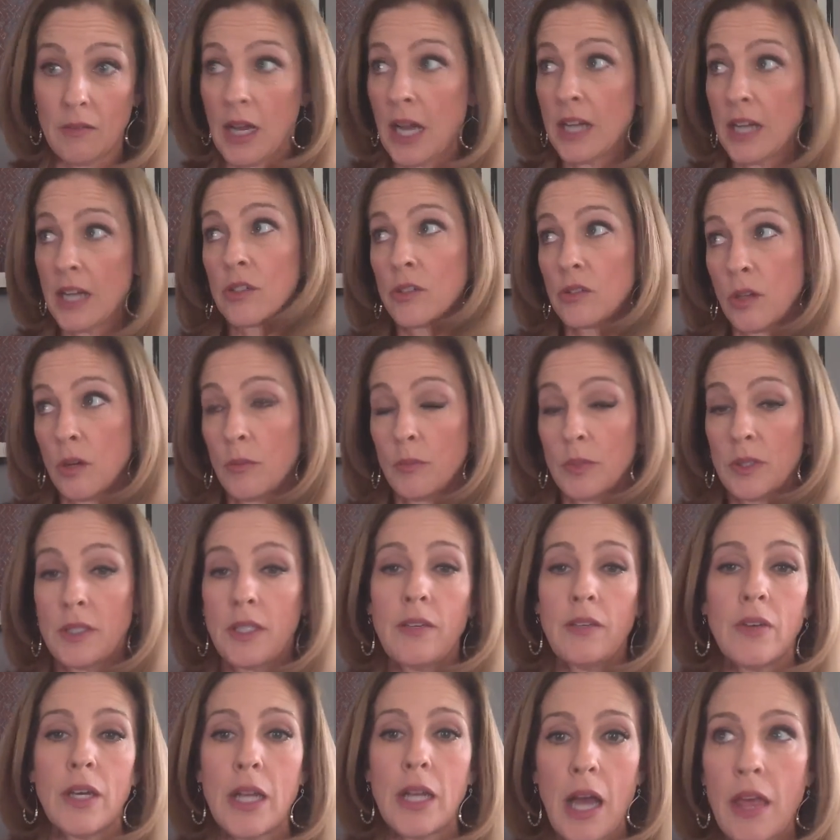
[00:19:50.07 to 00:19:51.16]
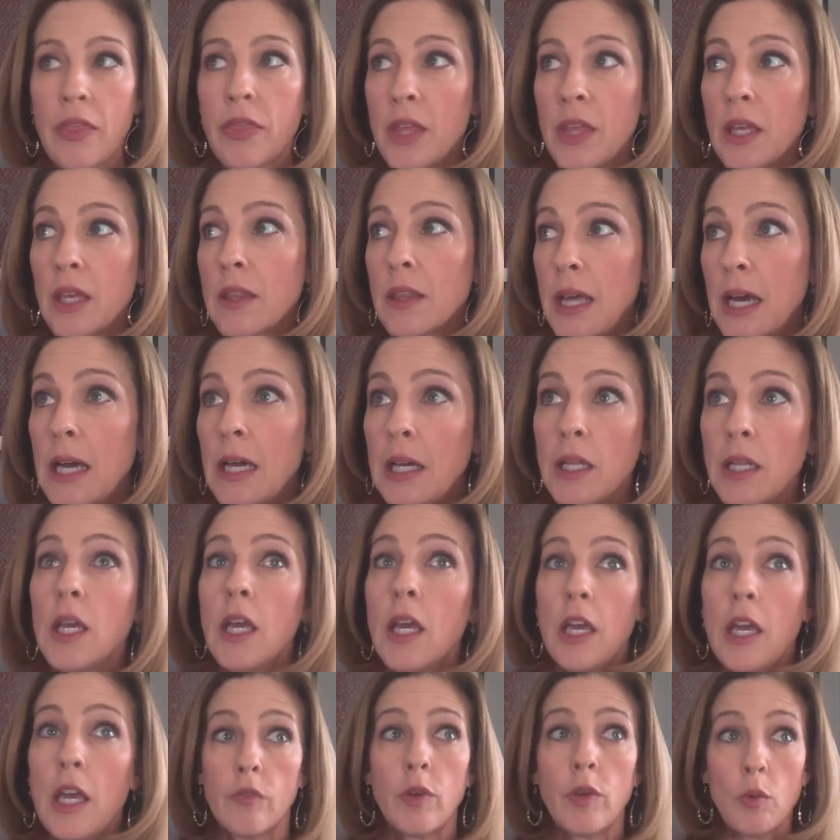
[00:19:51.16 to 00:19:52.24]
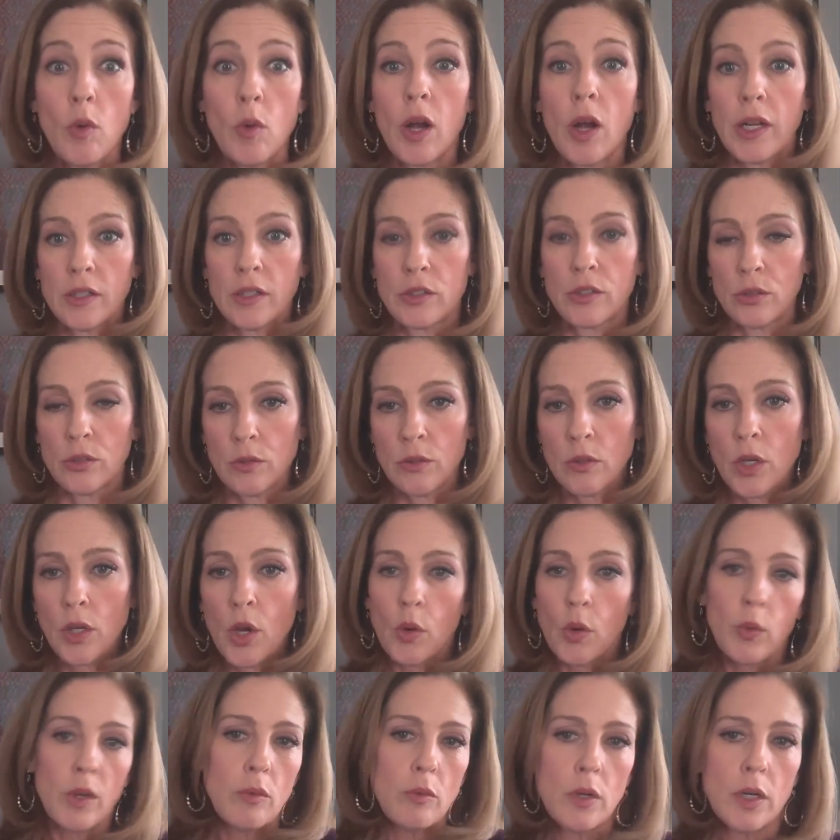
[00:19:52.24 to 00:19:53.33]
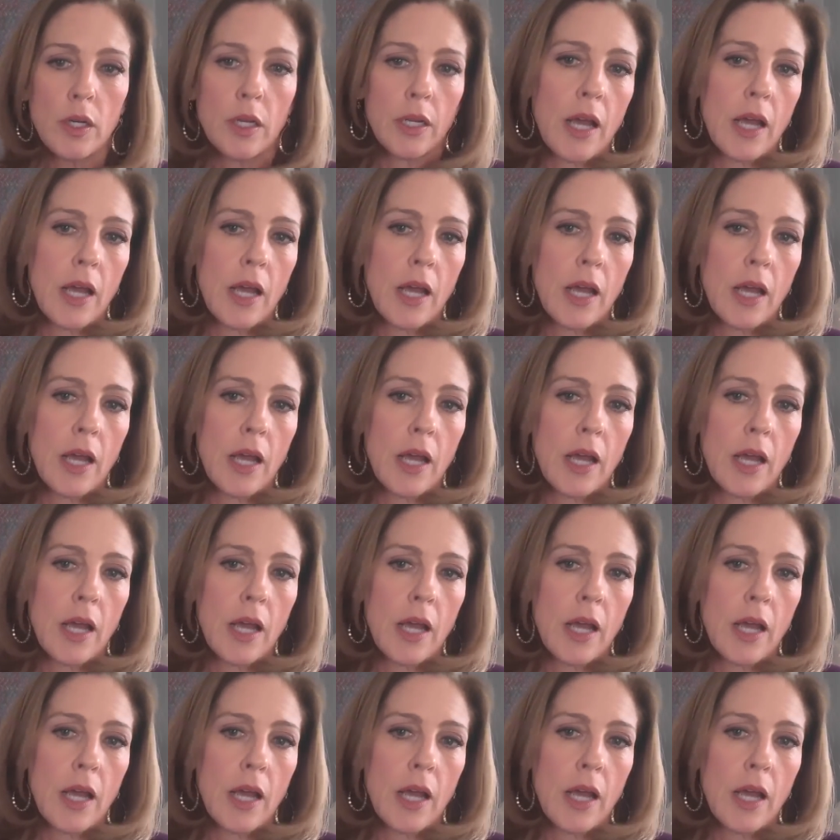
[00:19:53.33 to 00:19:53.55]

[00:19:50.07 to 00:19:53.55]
I just don't believe it. I think that if we wanted to, we would.